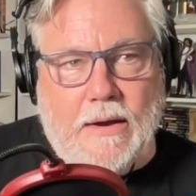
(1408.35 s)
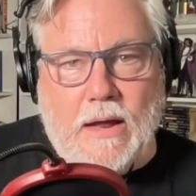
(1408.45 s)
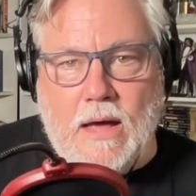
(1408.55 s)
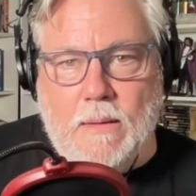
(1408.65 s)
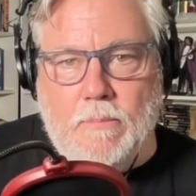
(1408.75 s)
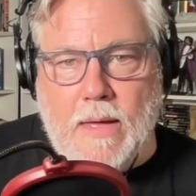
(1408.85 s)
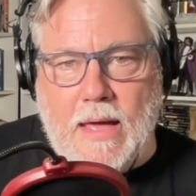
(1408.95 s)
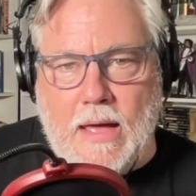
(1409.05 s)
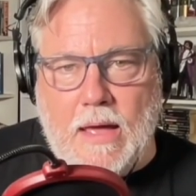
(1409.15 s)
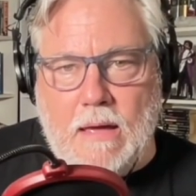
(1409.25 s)

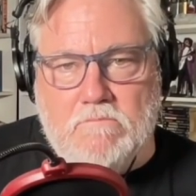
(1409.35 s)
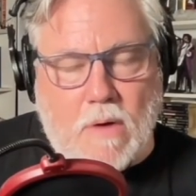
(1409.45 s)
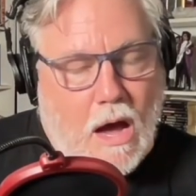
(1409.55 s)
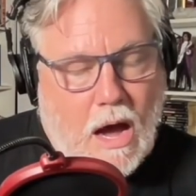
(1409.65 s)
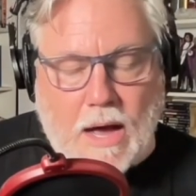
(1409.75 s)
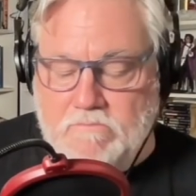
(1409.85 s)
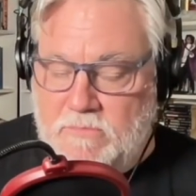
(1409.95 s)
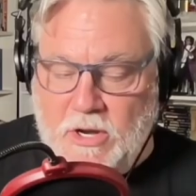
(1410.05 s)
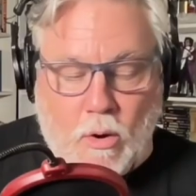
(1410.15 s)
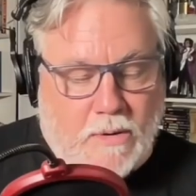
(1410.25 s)
you
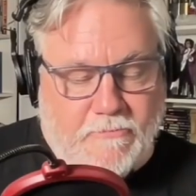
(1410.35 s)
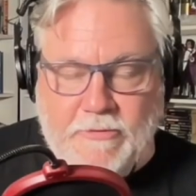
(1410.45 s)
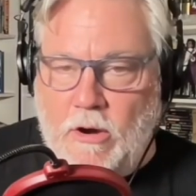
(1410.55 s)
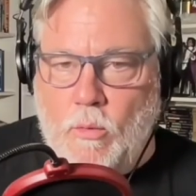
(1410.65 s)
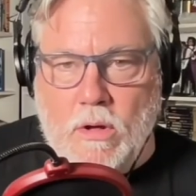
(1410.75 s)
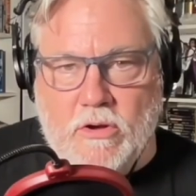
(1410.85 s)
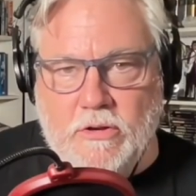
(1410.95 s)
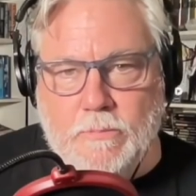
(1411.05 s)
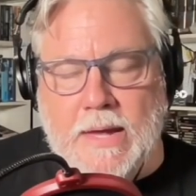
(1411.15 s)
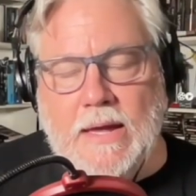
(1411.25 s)
know what? Very well
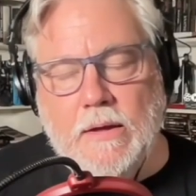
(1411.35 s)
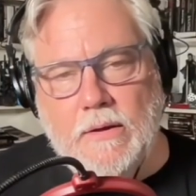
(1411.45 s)
could be.